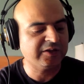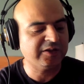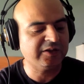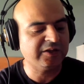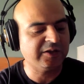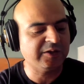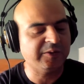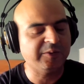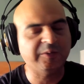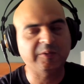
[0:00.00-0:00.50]

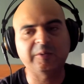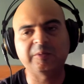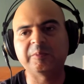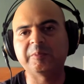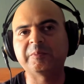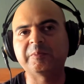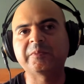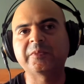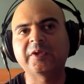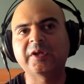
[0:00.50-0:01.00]

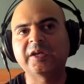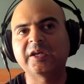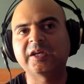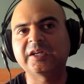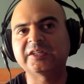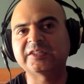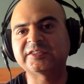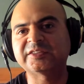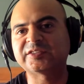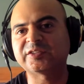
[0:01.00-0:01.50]
um
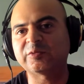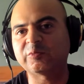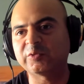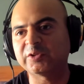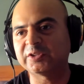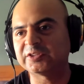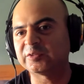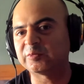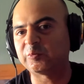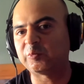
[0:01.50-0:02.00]
is the
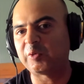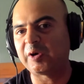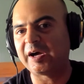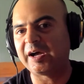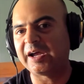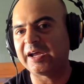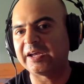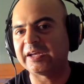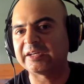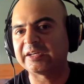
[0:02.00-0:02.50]
reason
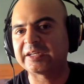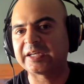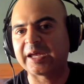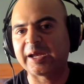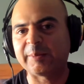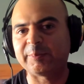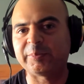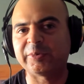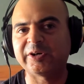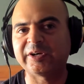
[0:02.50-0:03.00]
why
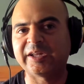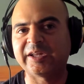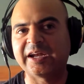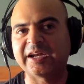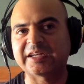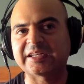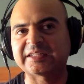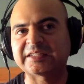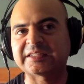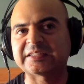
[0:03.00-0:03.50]

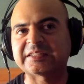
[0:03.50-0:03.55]
Kaepernick